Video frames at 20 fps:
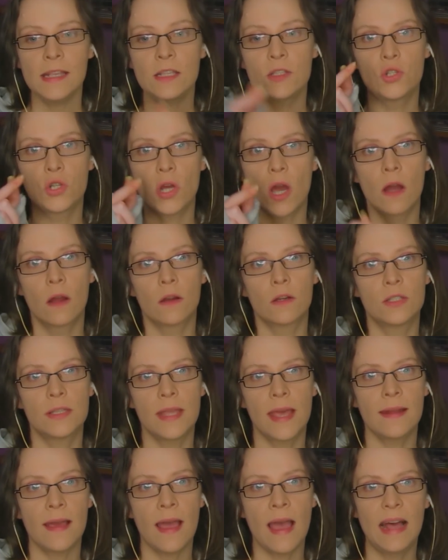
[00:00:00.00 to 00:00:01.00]
This dog
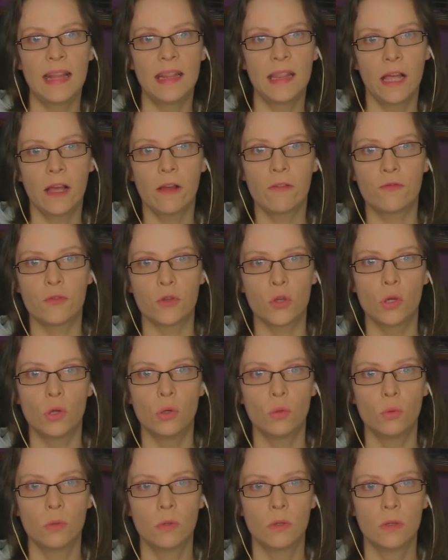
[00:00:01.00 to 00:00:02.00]
said, I love you.